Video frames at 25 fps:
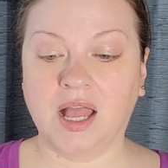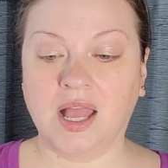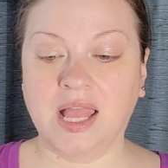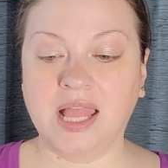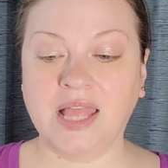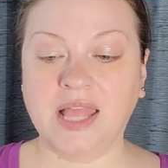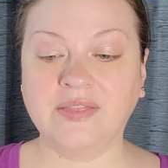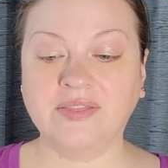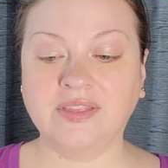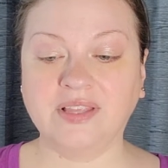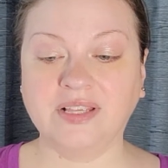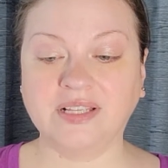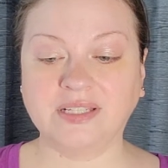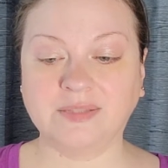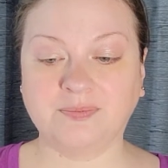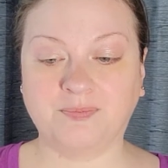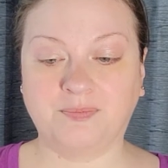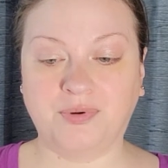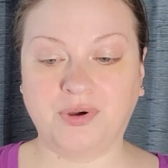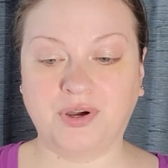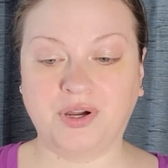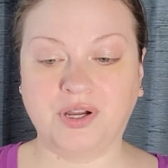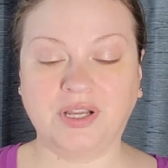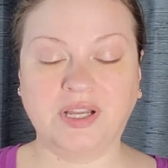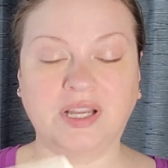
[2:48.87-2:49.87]
In this
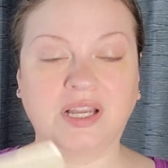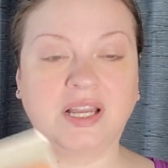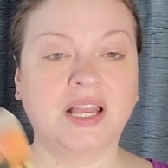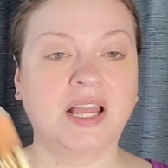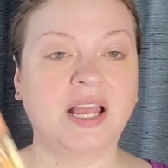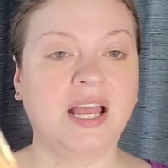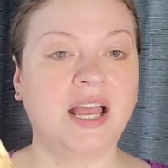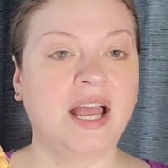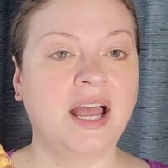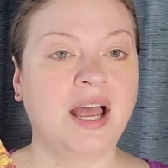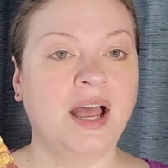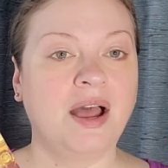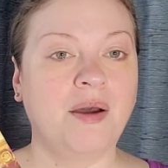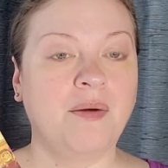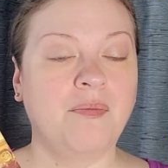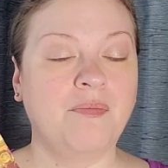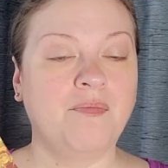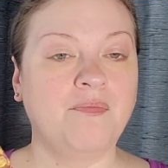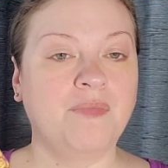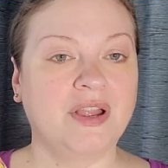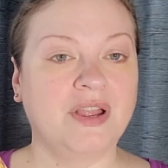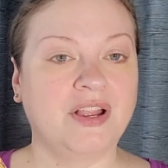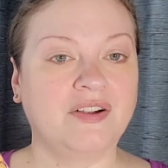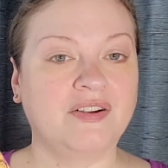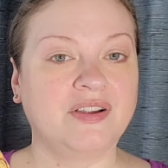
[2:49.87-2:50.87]
book,
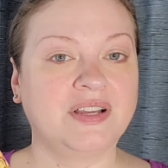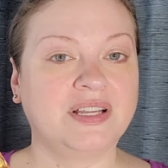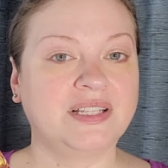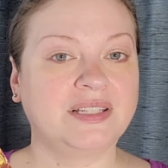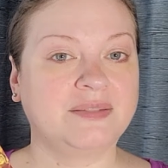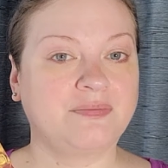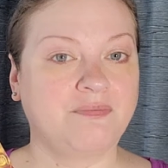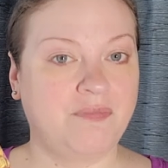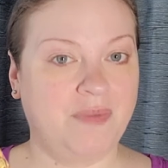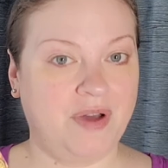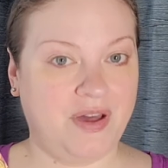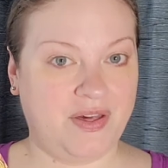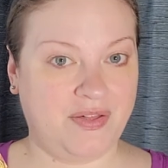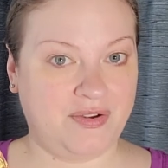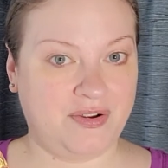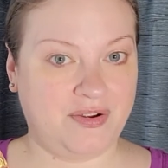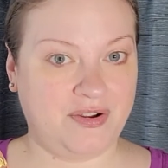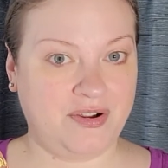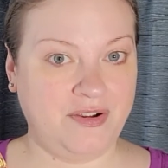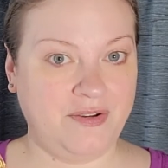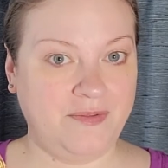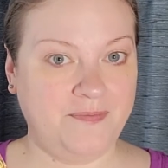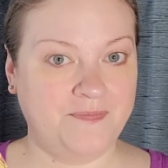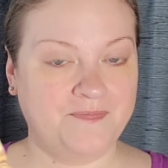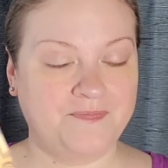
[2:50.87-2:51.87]
Mary's
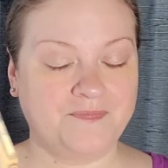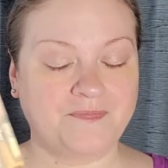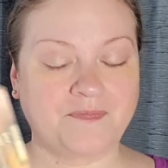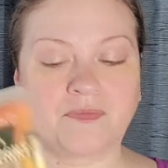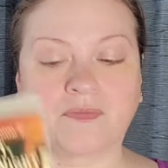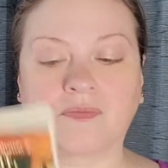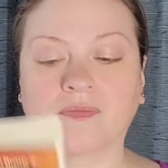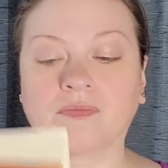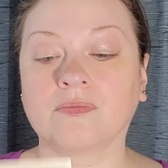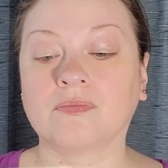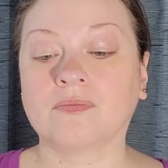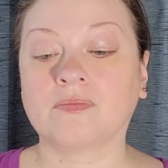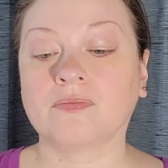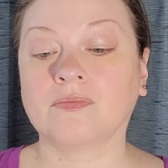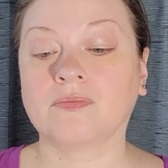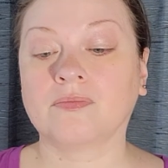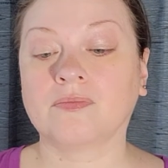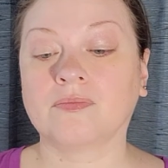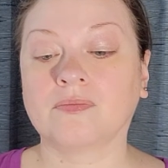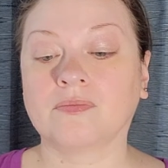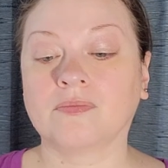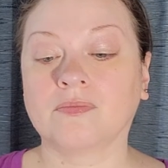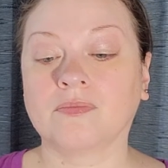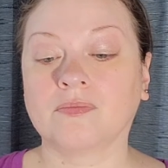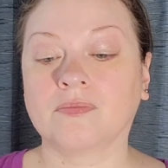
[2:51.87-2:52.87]
mother,
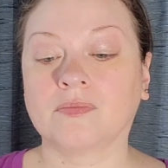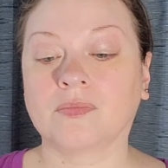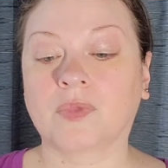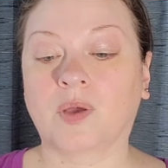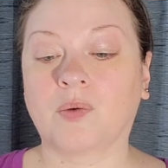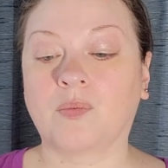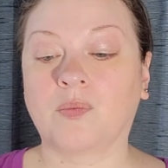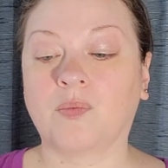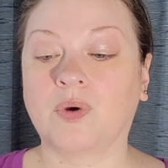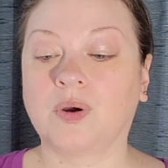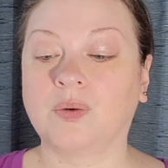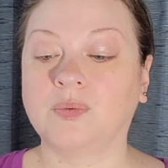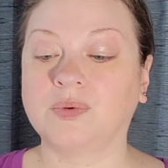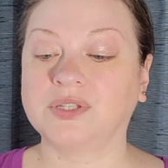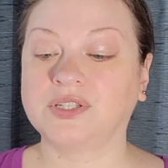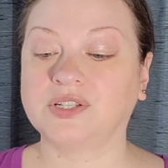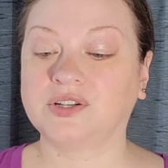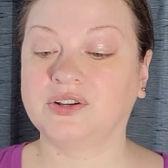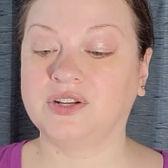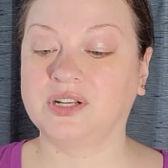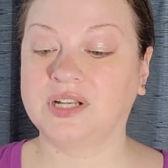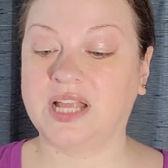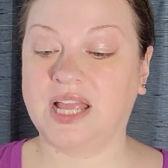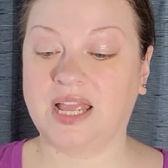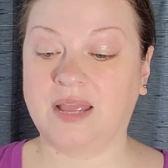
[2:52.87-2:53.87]
what was
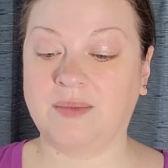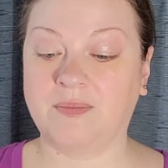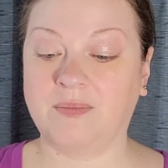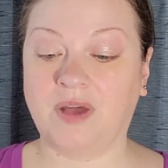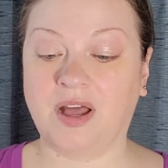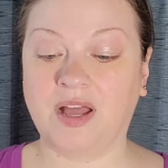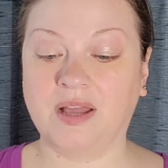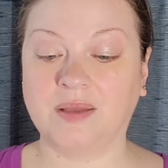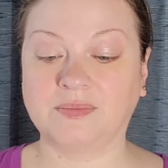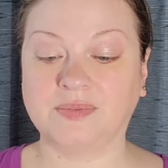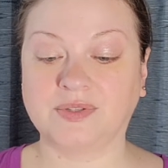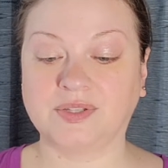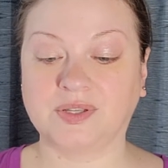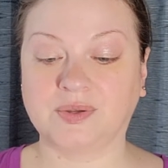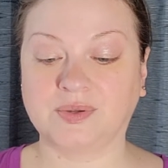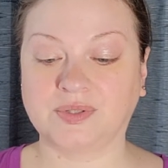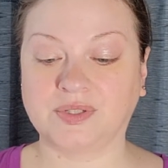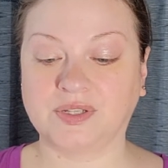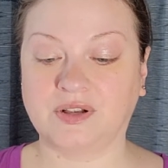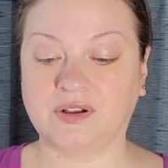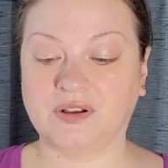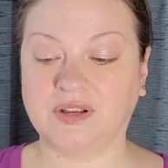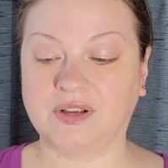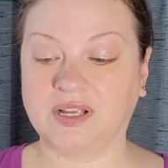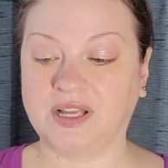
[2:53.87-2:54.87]
her name? I'm so
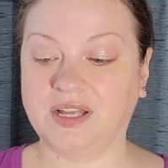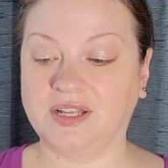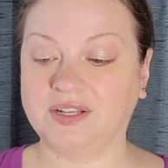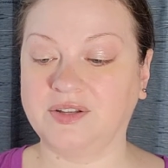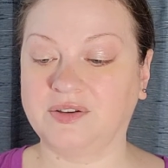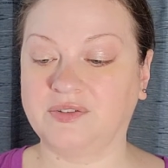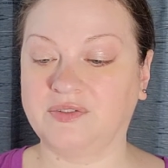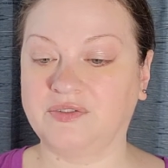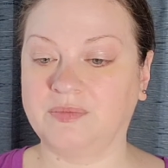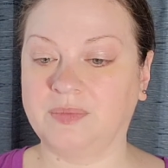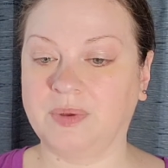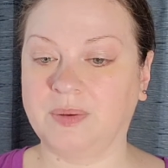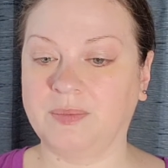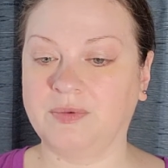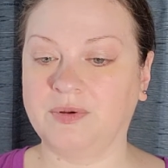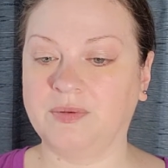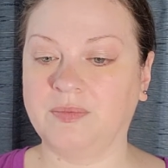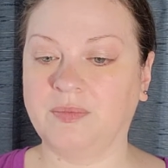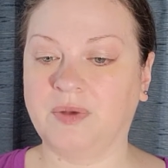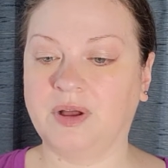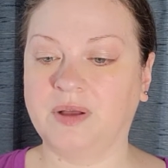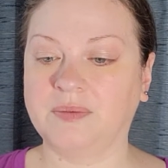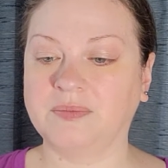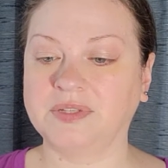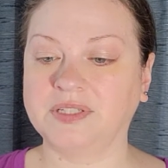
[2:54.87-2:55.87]
sorry. I don't remember
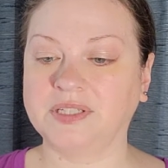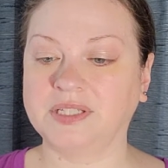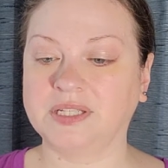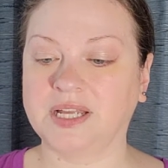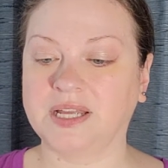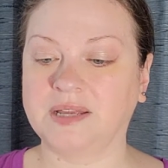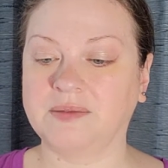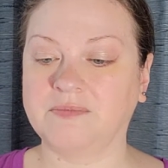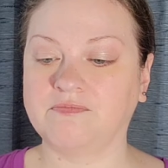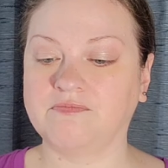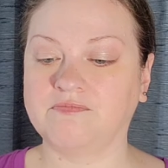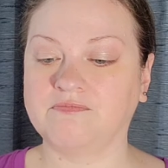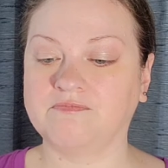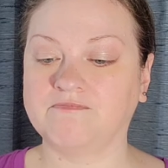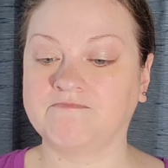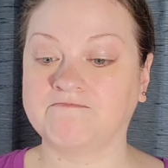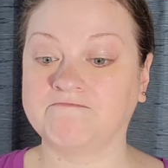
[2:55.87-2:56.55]
Mama's name.